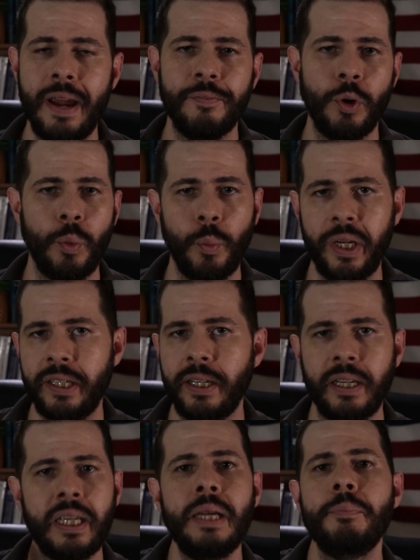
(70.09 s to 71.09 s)
every week
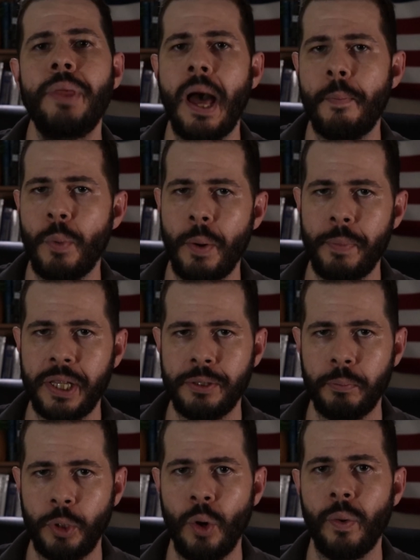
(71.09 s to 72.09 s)
and keep that
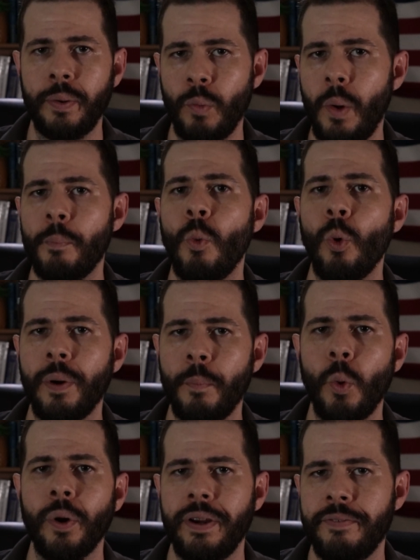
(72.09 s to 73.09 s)
momentum going with more and
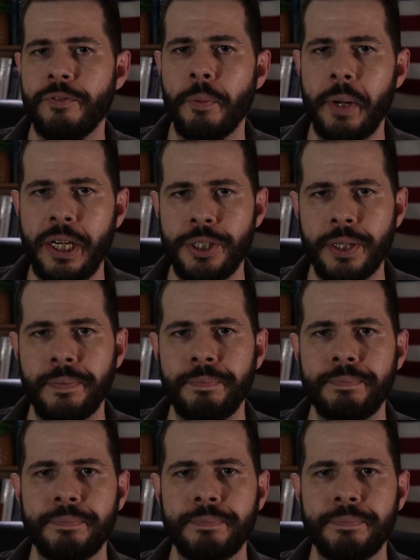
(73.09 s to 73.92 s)
more information.